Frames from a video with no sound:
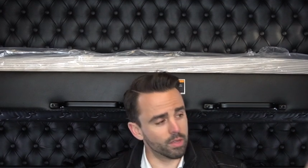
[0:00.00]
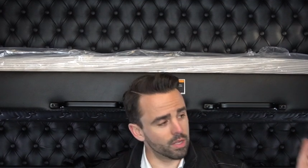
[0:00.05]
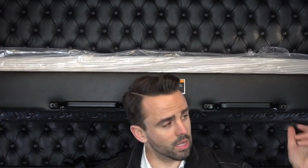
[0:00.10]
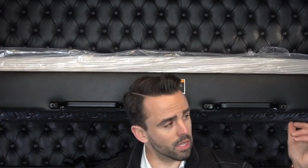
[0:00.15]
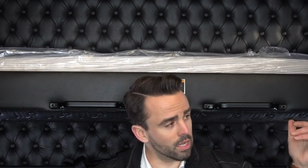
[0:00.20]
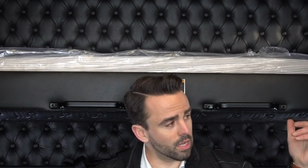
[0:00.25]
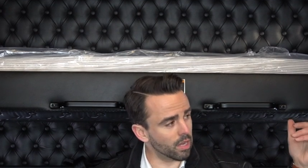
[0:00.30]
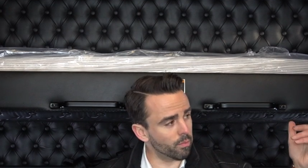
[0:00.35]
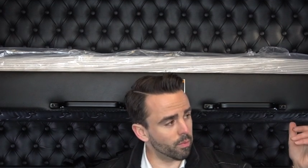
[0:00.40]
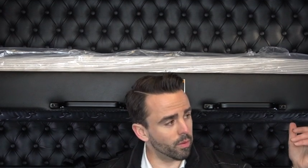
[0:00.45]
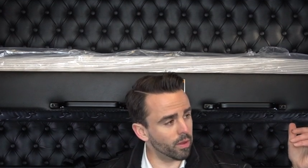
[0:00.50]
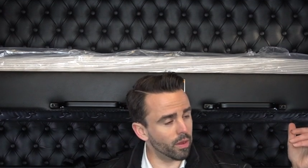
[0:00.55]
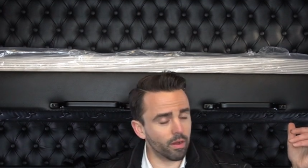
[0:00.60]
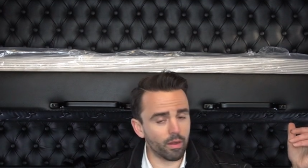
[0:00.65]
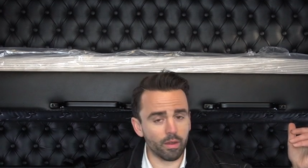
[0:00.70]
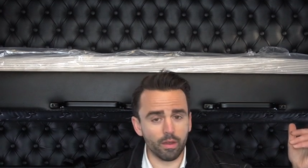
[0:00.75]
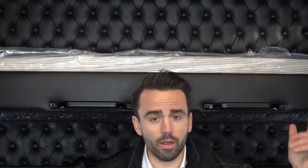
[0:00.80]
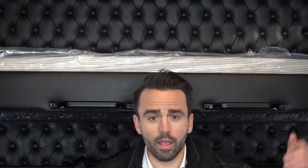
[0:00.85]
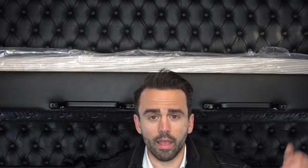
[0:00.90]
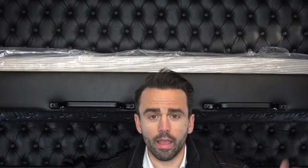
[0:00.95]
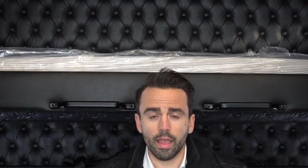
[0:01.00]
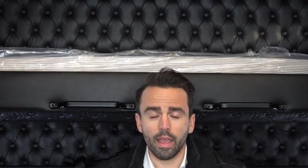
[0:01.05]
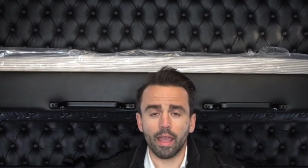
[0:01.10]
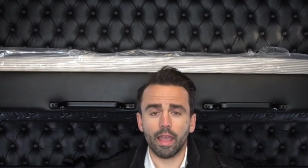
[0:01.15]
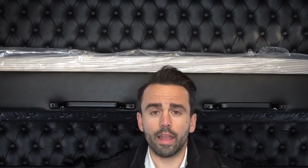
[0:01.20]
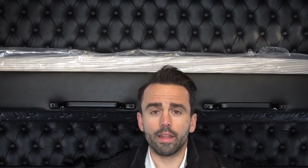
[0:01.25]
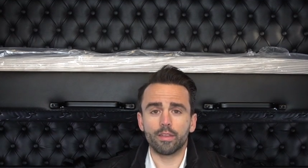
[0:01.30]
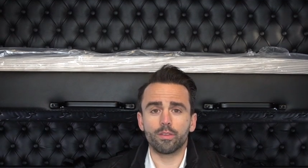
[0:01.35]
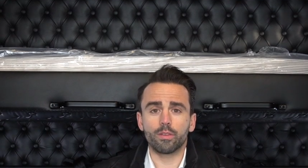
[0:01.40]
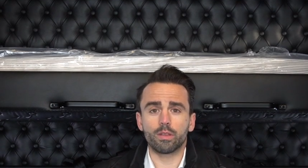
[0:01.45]
click up here
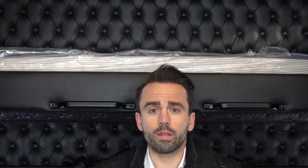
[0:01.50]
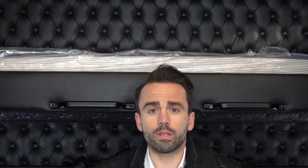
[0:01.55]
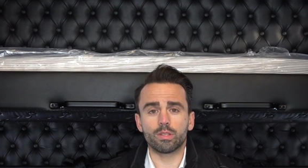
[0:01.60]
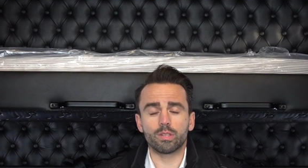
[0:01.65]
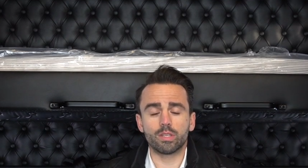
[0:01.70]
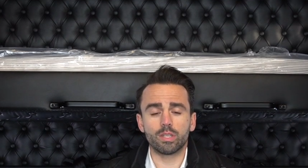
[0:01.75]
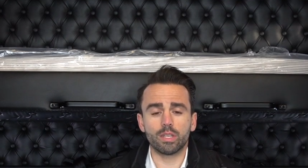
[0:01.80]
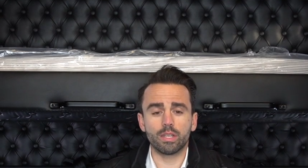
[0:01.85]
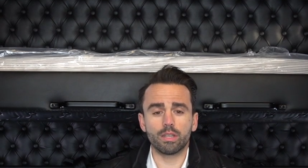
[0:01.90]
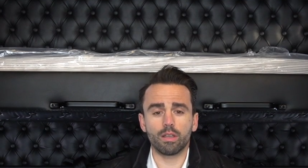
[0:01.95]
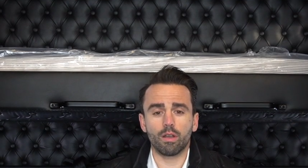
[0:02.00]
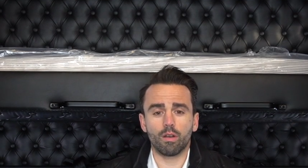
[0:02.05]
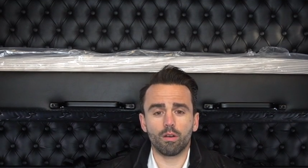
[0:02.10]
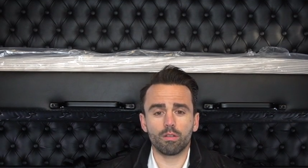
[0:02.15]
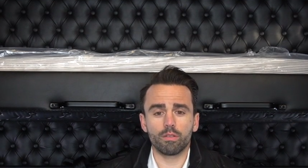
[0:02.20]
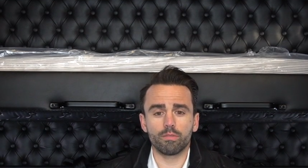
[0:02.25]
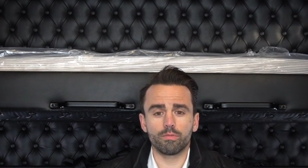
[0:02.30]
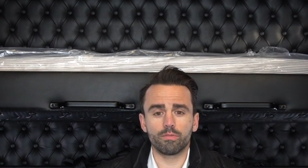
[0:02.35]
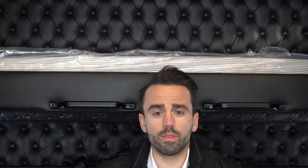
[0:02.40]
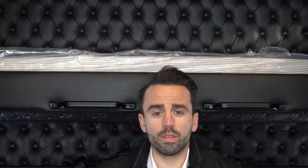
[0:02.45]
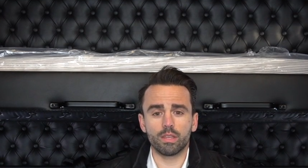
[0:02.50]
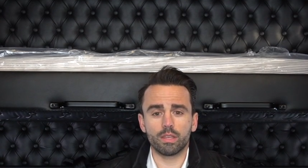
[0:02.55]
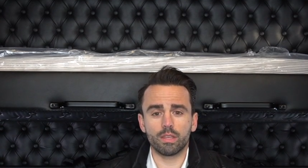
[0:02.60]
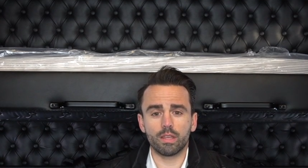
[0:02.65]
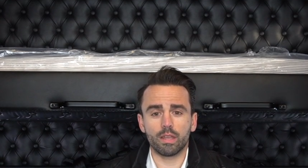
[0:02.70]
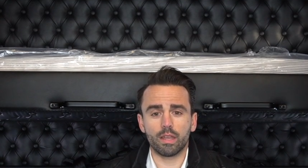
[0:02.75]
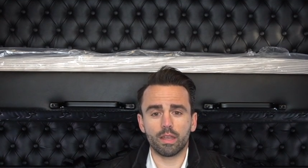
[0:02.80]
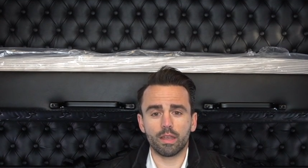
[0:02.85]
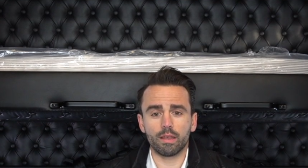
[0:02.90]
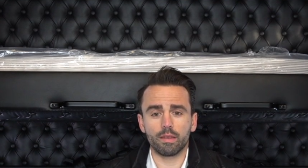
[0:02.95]
and you can see all of
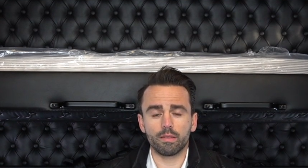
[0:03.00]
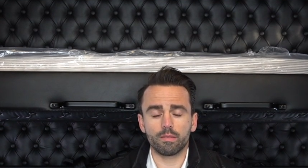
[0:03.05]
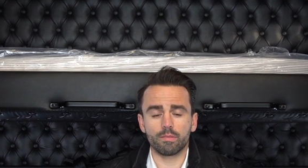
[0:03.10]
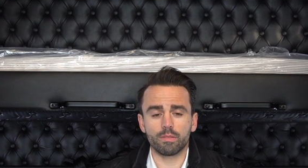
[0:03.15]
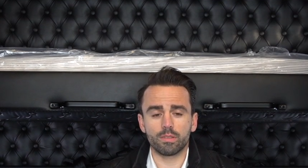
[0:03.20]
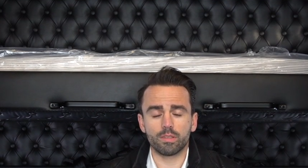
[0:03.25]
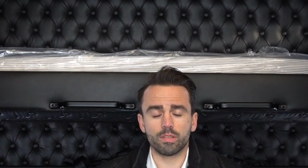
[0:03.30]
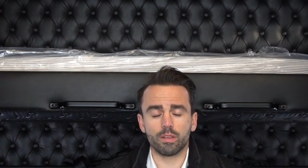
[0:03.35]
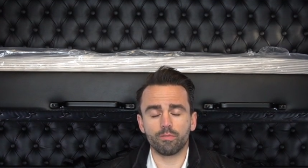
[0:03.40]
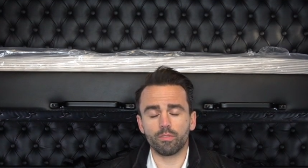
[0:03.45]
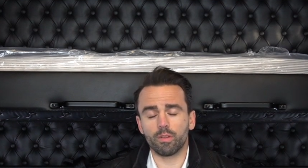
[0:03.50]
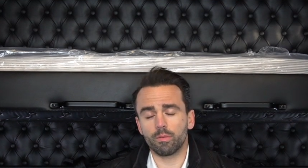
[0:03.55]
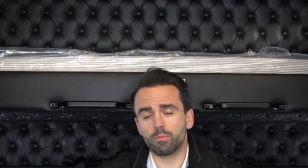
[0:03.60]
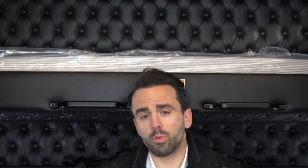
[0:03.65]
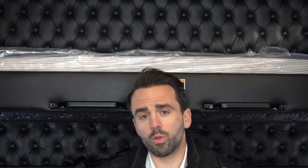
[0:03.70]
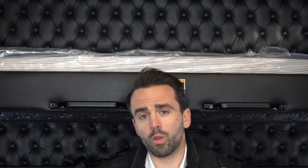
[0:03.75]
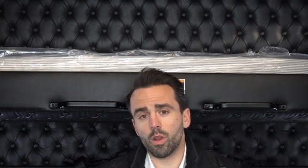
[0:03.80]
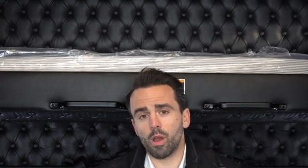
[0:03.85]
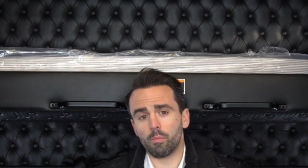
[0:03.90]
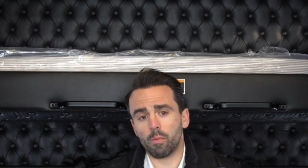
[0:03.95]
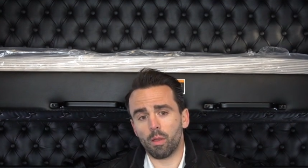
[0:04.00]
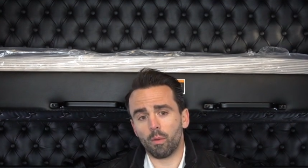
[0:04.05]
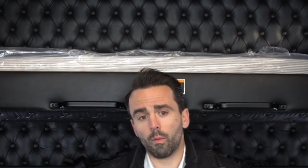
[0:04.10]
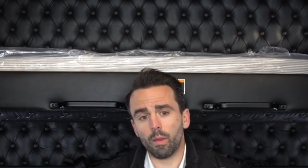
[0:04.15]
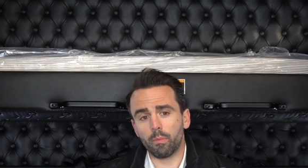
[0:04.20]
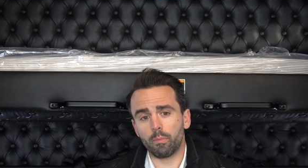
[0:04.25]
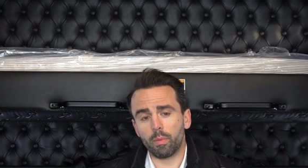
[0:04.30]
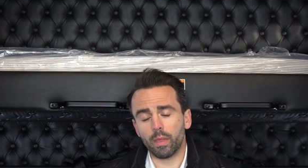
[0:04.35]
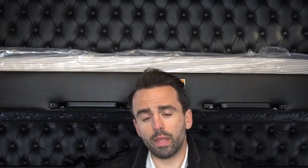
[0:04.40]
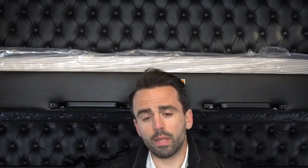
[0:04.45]
the stuff that I'm doing on my
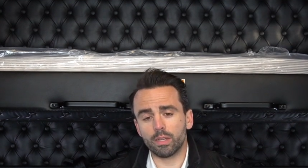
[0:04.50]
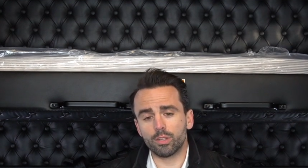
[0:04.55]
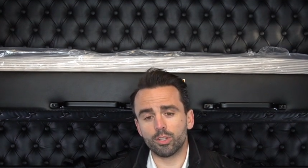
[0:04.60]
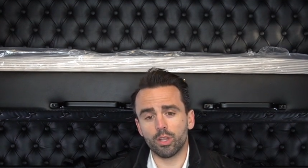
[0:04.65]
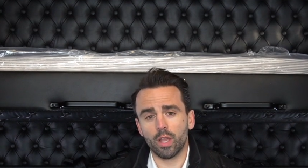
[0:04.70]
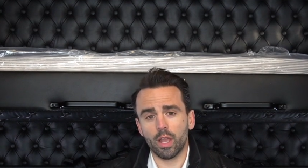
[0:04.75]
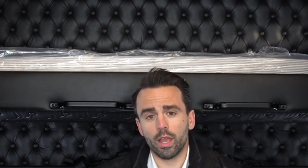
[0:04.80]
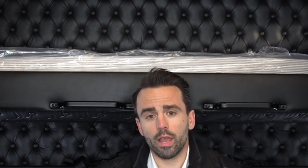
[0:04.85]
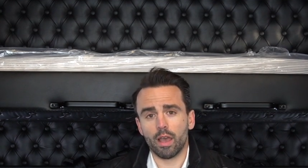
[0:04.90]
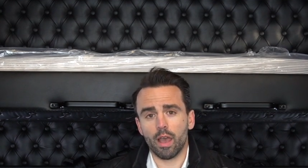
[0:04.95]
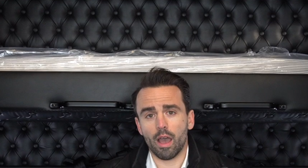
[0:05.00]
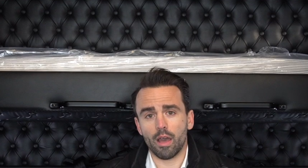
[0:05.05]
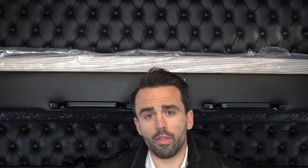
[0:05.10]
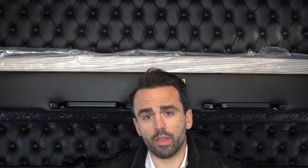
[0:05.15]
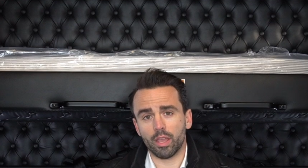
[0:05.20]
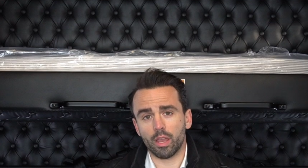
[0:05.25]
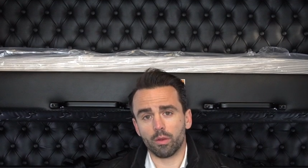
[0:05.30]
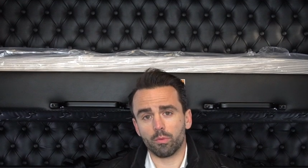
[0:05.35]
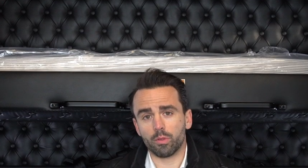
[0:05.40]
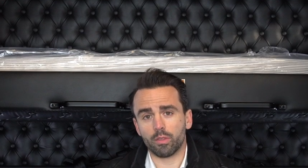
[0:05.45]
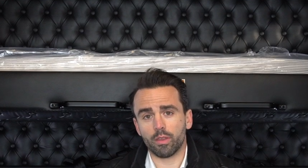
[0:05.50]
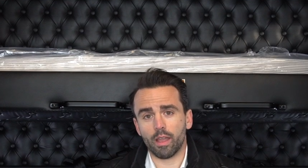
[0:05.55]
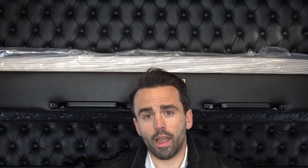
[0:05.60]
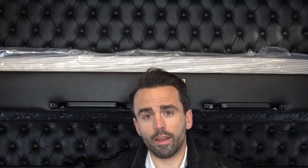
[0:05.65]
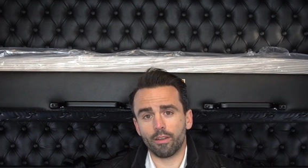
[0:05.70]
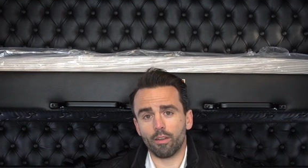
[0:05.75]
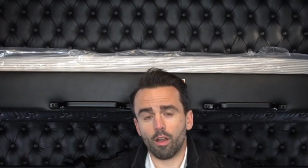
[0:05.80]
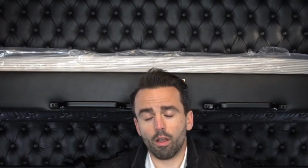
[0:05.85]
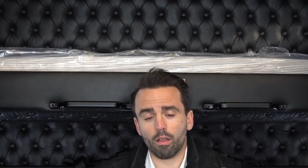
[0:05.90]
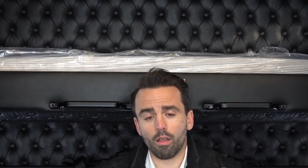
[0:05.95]
webpage,
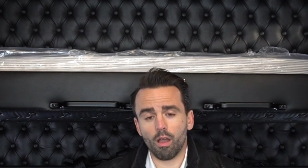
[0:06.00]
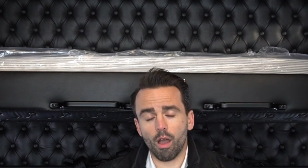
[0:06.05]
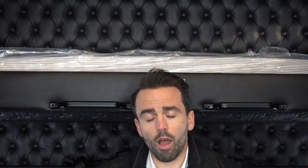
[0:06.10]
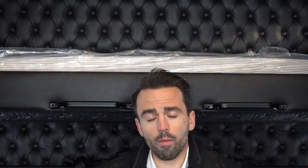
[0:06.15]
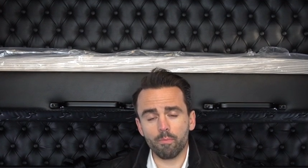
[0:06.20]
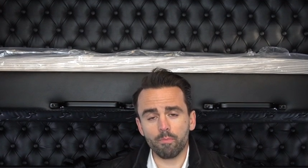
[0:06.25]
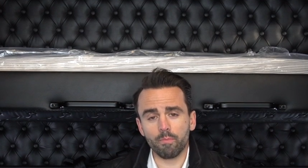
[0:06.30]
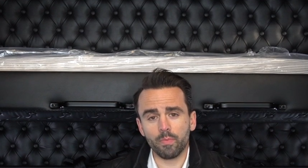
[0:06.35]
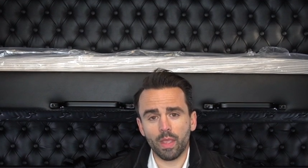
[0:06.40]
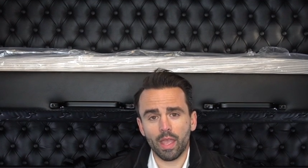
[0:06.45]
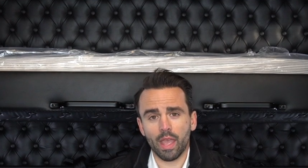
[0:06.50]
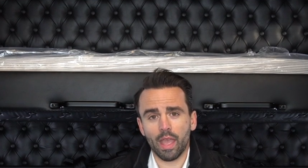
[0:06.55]
thekenworthguy.com.